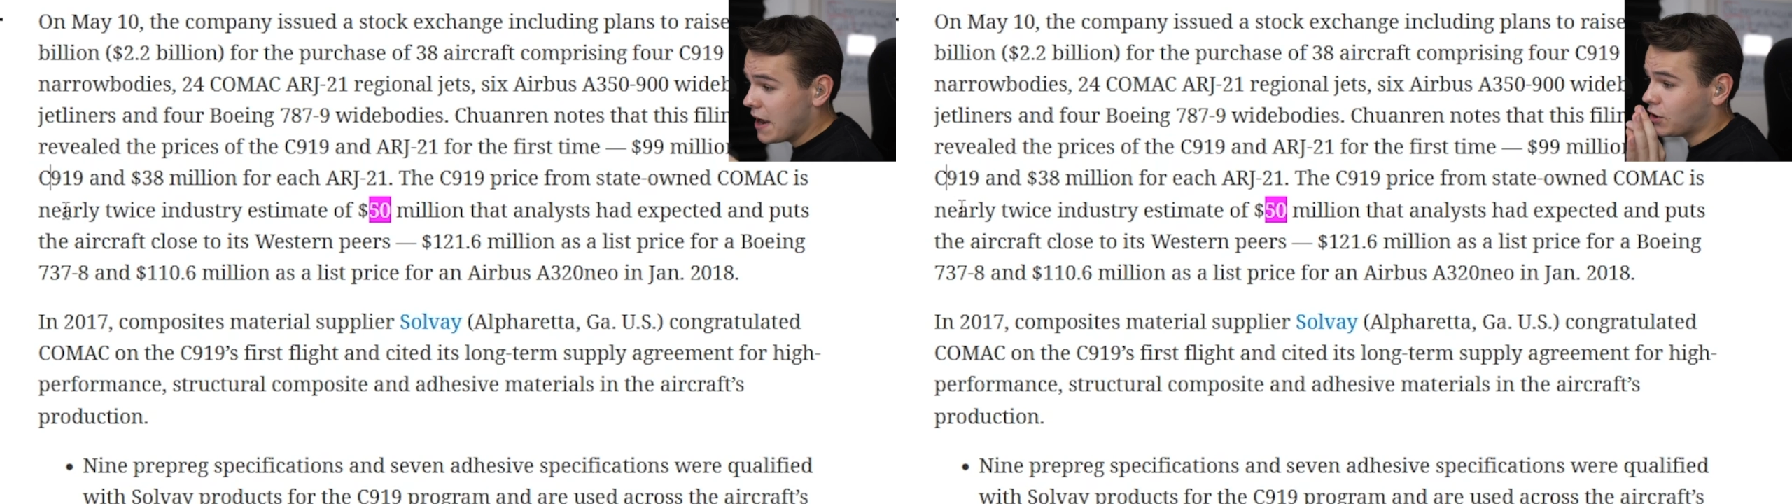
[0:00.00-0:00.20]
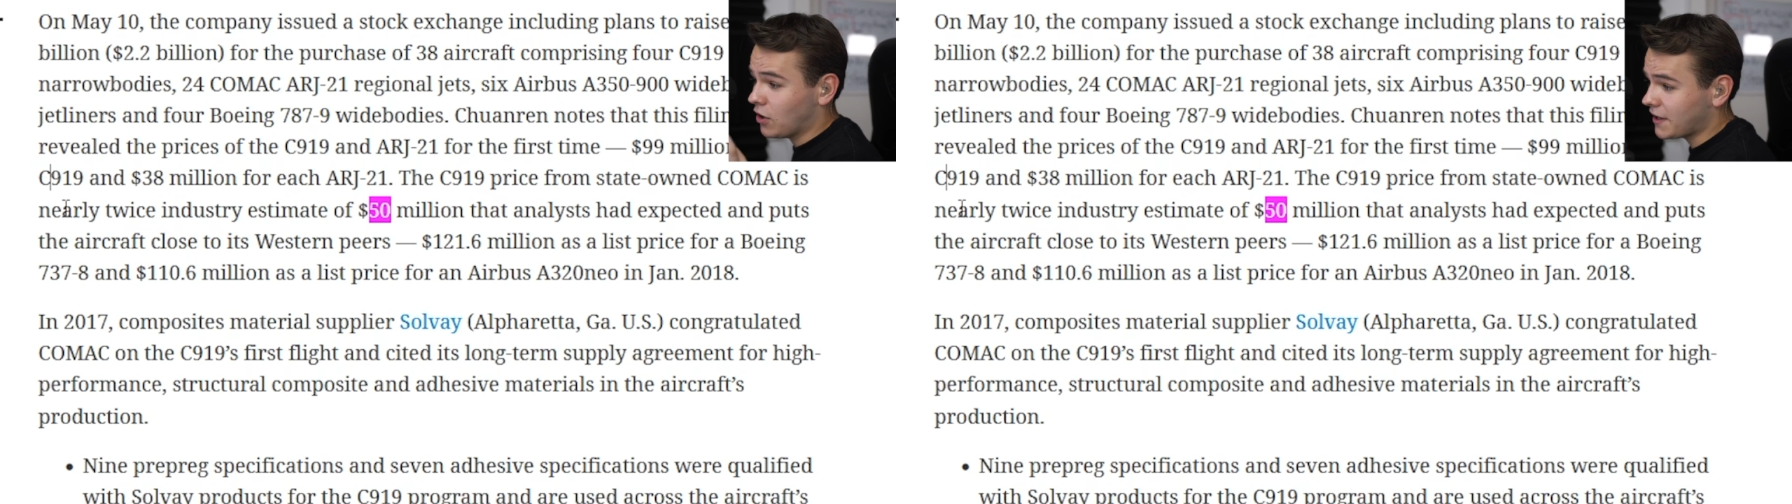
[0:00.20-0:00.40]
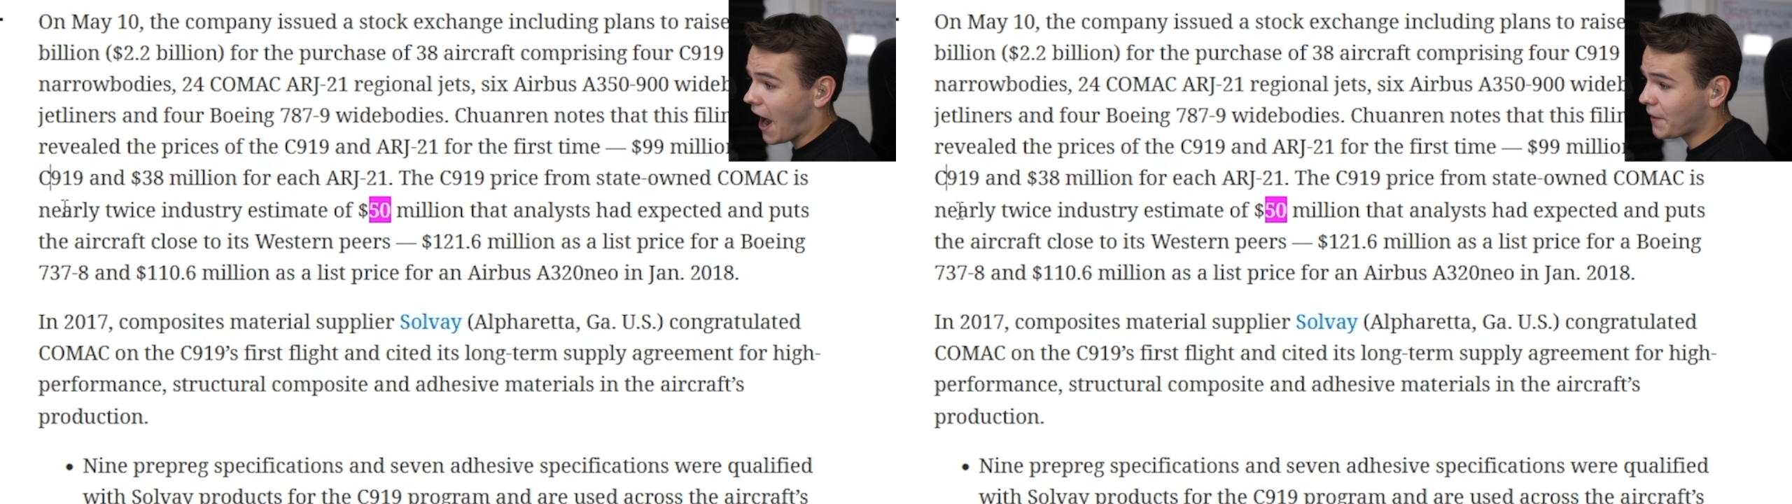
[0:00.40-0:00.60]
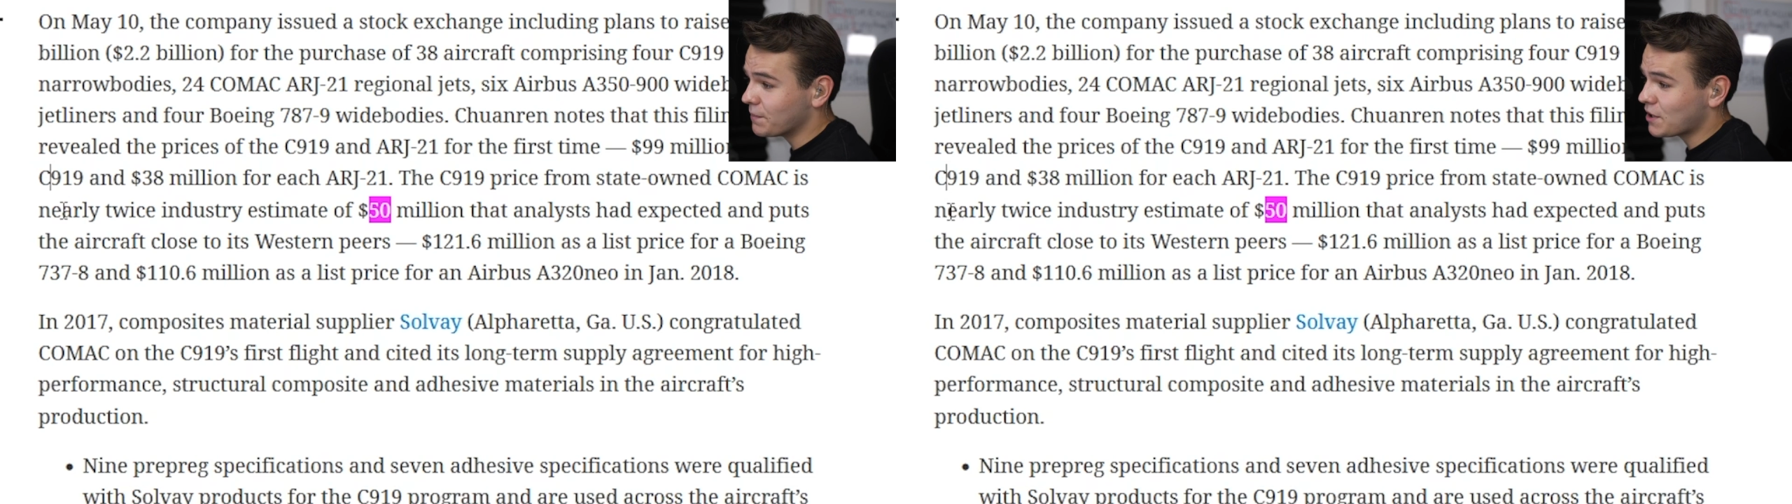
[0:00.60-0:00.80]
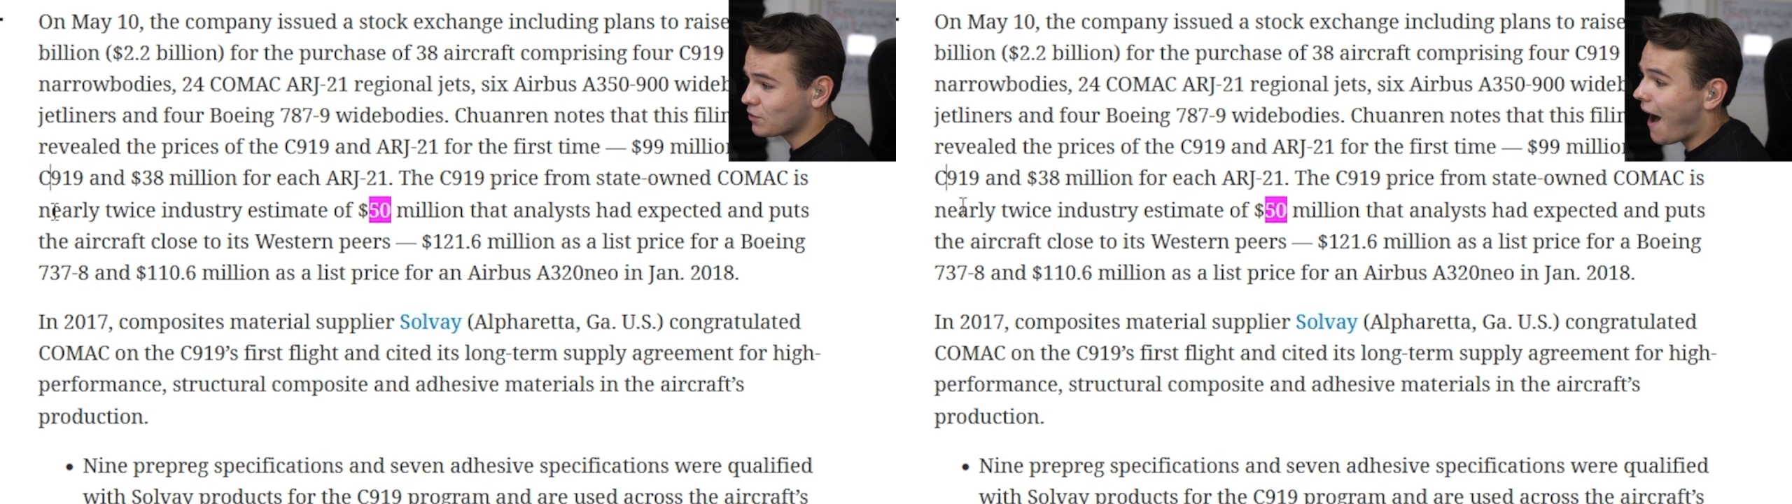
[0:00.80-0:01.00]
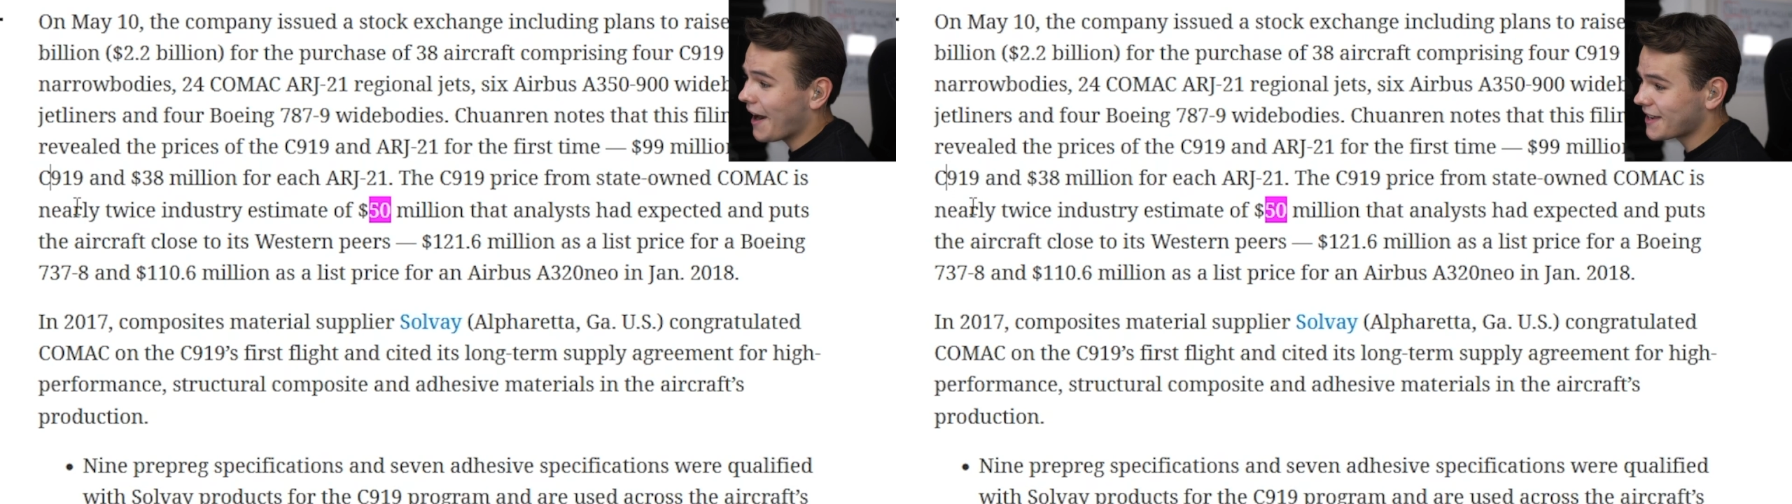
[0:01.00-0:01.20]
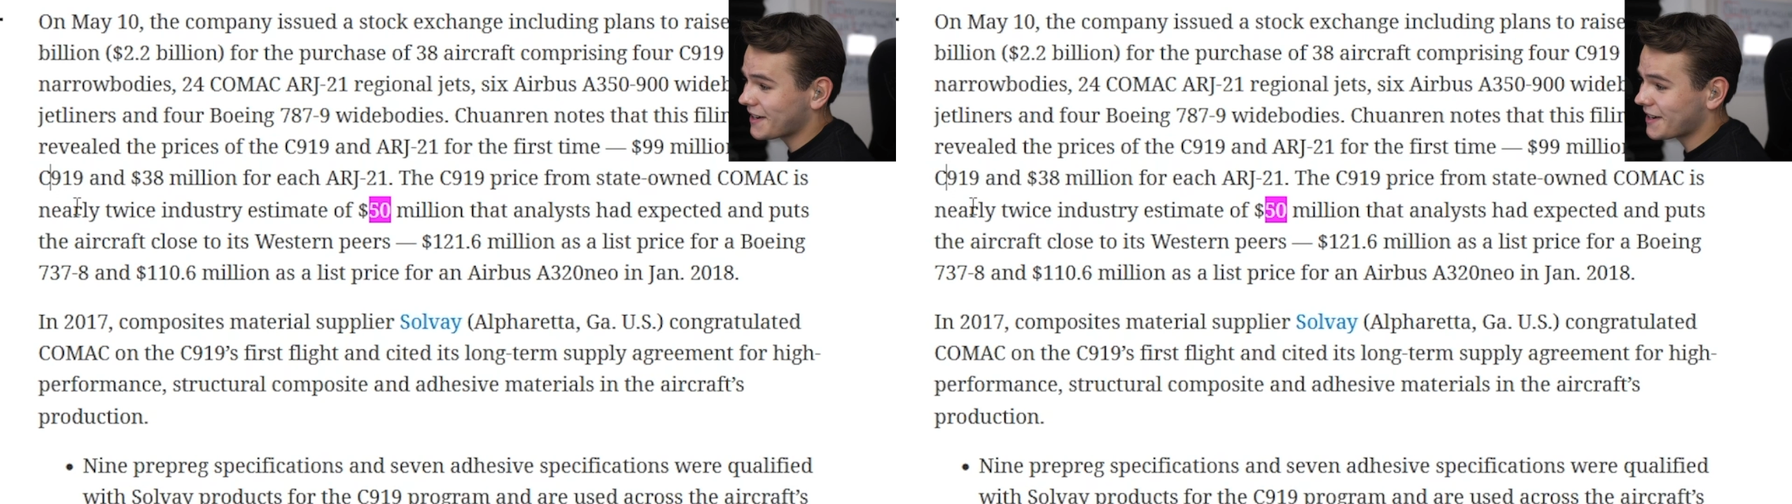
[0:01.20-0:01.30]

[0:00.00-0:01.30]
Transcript: turned out to be twice